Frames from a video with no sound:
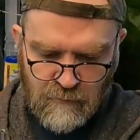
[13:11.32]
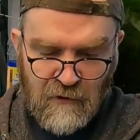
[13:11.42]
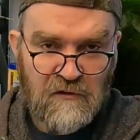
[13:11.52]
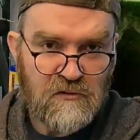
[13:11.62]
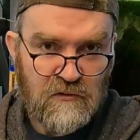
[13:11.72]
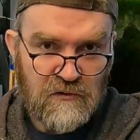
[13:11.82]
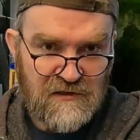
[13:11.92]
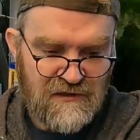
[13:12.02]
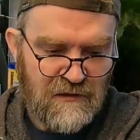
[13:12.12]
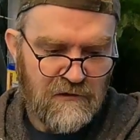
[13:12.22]
Make sure you
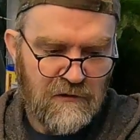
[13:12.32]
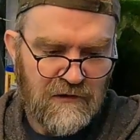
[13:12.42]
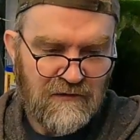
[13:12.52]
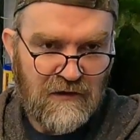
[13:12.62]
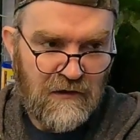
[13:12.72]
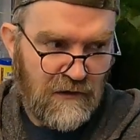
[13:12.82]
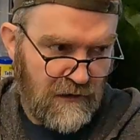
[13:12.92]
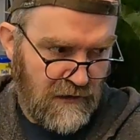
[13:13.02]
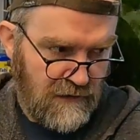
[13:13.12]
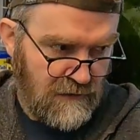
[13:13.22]
seal your container
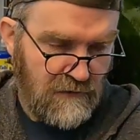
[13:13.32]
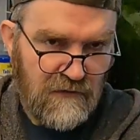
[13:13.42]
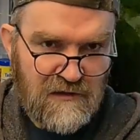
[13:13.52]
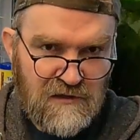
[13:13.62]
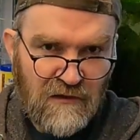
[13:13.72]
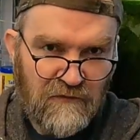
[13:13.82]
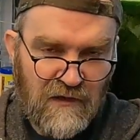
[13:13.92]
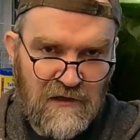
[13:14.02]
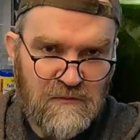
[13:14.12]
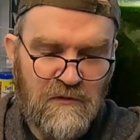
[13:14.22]
again. So this stuff,
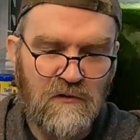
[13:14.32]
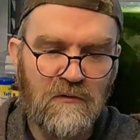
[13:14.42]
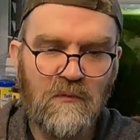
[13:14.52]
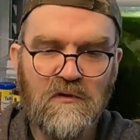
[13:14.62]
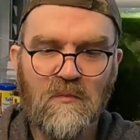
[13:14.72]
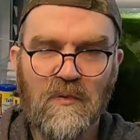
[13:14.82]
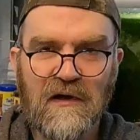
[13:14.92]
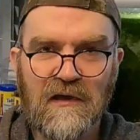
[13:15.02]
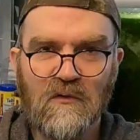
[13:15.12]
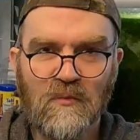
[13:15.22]
guys, when you
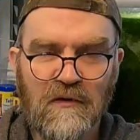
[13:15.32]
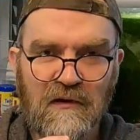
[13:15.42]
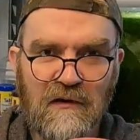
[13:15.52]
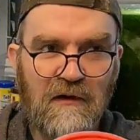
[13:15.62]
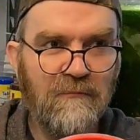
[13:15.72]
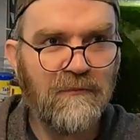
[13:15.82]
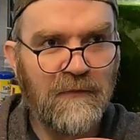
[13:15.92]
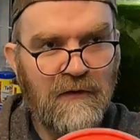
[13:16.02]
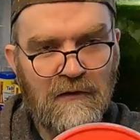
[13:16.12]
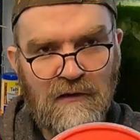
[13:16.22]
buy planaria
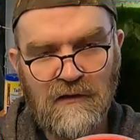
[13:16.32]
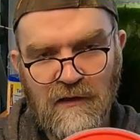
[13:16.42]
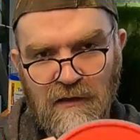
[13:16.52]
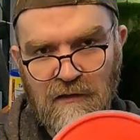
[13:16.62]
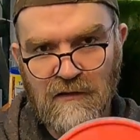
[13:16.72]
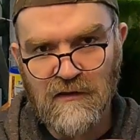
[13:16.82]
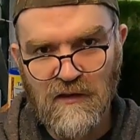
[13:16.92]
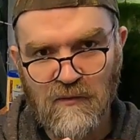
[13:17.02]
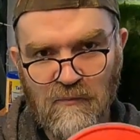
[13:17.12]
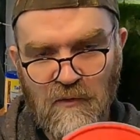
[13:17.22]
in
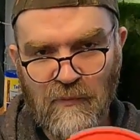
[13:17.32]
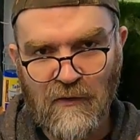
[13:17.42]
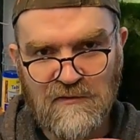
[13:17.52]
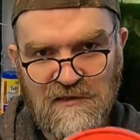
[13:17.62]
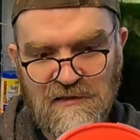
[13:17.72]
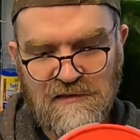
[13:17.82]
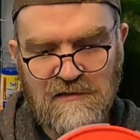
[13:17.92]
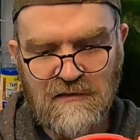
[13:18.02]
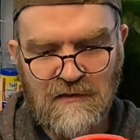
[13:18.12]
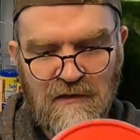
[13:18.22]
the pouches,
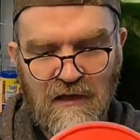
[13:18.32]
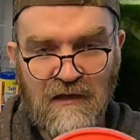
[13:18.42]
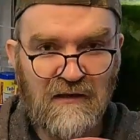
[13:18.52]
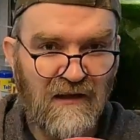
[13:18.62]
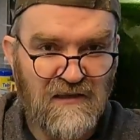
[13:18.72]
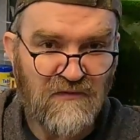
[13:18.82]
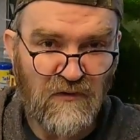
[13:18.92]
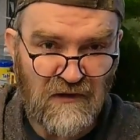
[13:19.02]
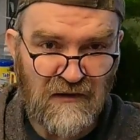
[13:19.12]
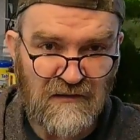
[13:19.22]
it can last for
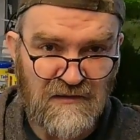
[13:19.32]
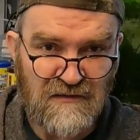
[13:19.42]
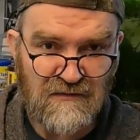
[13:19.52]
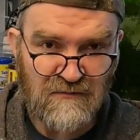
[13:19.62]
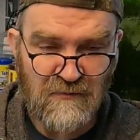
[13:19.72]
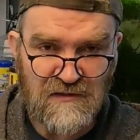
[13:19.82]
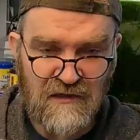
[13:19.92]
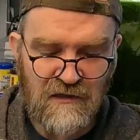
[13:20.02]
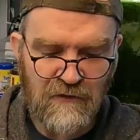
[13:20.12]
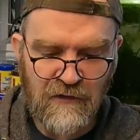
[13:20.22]
years,
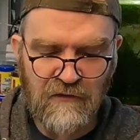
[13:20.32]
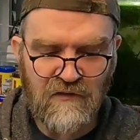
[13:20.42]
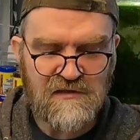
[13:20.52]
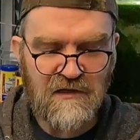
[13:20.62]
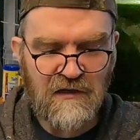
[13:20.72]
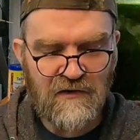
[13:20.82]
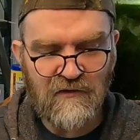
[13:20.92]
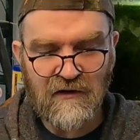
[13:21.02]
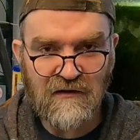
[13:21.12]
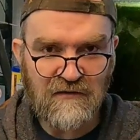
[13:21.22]
basically. And the reason I have it
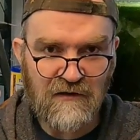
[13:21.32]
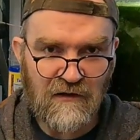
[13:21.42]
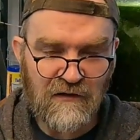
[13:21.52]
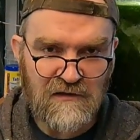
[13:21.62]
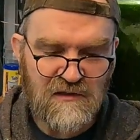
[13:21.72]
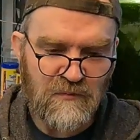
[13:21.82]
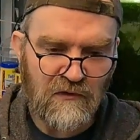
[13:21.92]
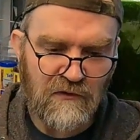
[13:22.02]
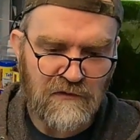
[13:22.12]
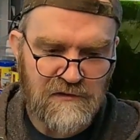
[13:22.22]
in a container like this is
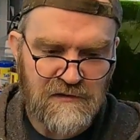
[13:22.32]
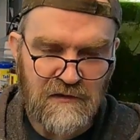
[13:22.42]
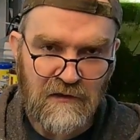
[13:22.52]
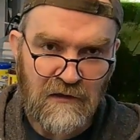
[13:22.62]
because